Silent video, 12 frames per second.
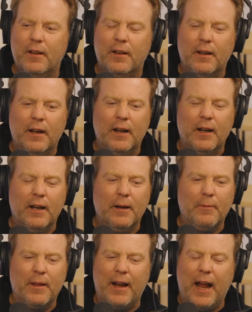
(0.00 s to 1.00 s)

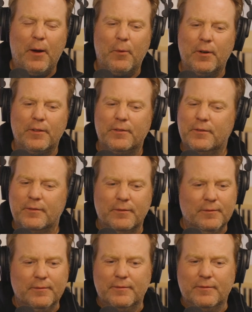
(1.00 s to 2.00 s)
That I would.
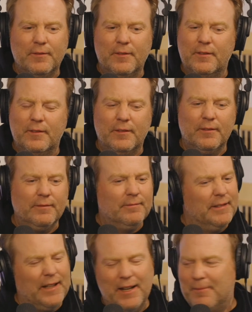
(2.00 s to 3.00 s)

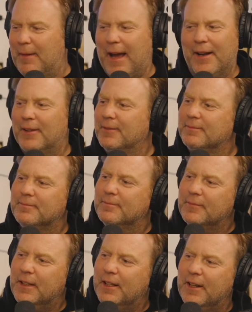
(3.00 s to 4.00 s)
It doesn't matter,
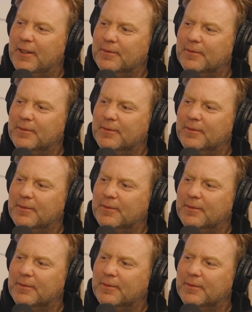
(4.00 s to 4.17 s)
you know.